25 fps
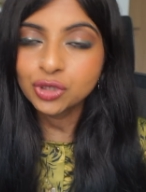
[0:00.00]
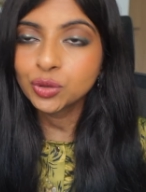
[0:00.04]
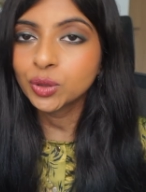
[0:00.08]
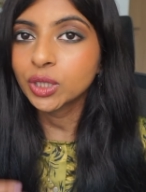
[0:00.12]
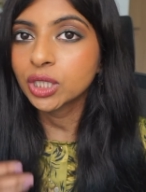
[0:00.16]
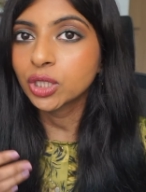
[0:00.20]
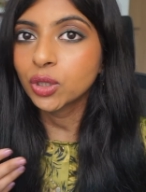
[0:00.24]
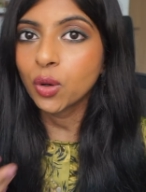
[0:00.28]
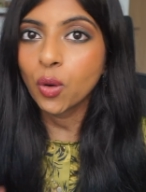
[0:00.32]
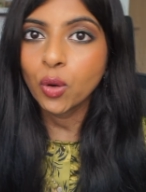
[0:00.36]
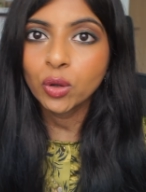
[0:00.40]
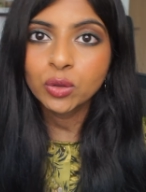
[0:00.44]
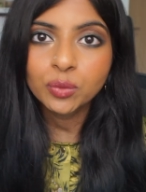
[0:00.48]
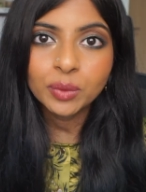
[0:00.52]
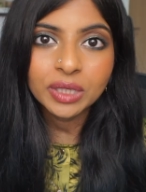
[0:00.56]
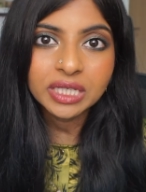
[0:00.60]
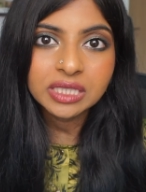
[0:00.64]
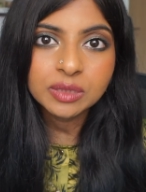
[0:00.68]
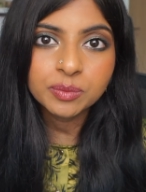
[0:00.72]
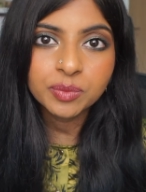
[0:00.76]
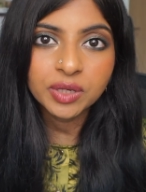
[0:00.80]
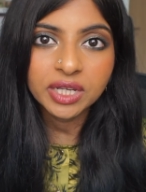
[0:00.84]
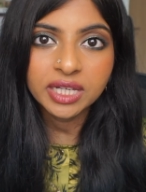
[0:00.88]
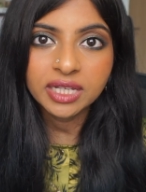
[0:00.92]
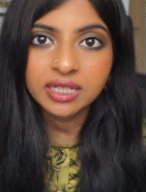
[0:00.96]
you can always
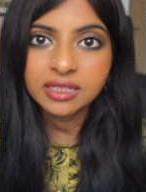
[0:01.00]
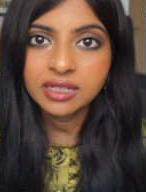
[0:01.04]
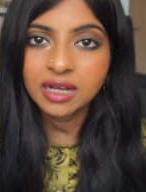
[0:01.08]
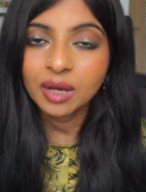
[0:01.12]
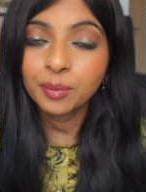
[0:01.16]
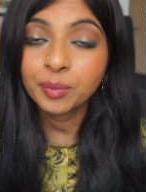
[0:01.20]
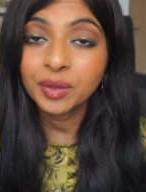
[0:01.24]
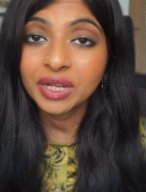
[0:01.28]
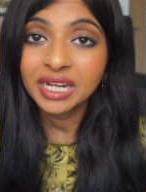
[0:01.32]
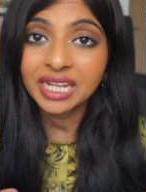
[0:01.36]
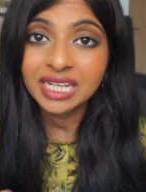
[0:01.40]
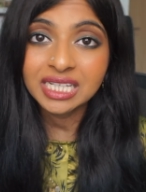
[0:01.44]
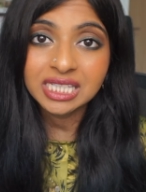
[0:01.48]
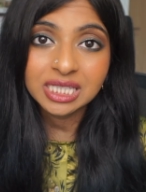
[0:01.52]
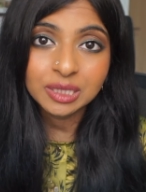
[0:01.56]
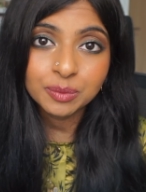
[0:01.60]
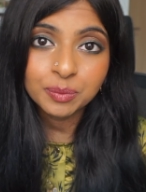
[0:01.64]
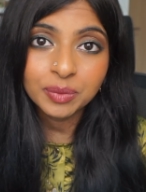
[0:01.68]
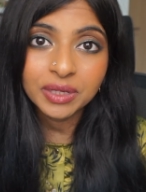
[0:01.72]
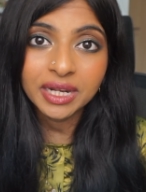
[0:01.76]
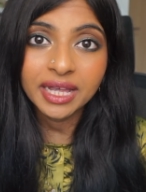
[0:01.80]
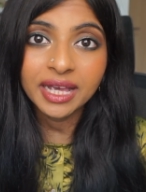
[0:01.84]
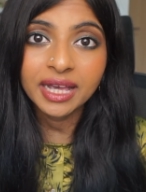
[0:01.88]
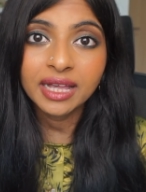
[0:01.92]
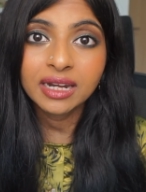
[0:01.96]
bring it up and
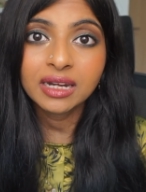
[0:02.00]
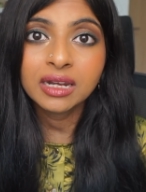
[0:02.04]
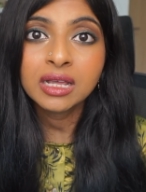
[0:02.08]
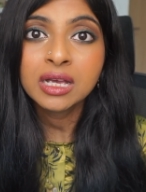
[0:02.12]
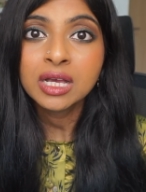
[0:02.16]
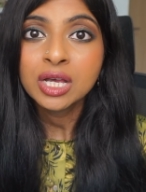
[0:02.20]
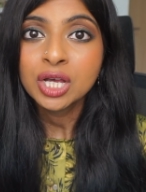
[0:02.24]
explain